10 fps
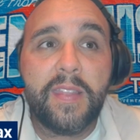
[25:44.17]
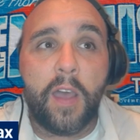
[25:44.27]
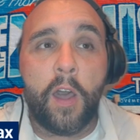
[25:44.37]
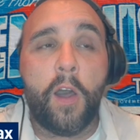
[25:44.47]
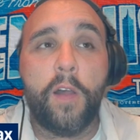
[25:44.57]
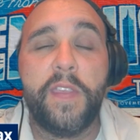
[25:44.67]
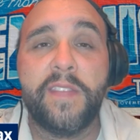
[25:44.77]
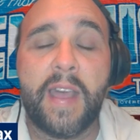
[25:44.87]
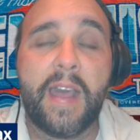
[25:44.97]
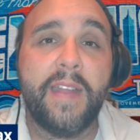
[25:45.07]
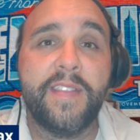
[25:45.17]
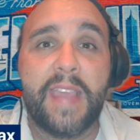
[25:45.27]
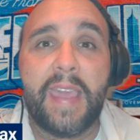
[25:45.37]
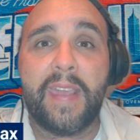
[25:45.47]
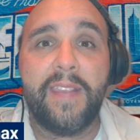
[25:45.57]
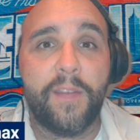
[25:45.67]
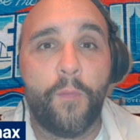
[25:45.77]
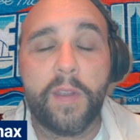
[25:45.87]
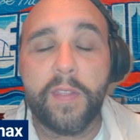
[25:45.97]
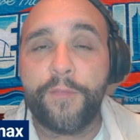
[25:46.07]
all these odds saying he's
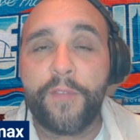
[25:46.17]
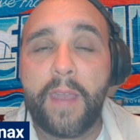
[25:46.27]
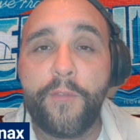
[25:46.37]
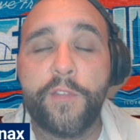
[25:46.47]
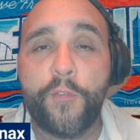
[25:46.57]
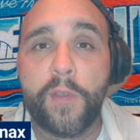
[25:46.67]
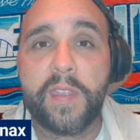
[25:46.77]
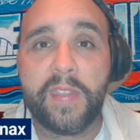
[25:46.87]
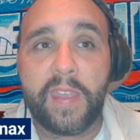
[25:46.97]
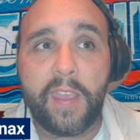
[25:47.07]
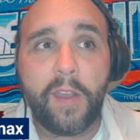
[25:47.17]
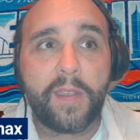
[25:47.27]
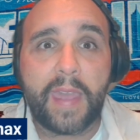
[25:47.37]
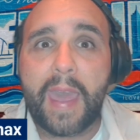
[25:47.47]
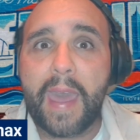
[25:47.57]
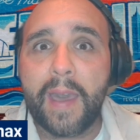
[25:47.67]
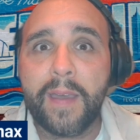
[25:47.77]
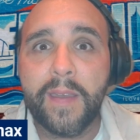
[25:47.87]
one of the favorites for Rookie of the Year, yeah,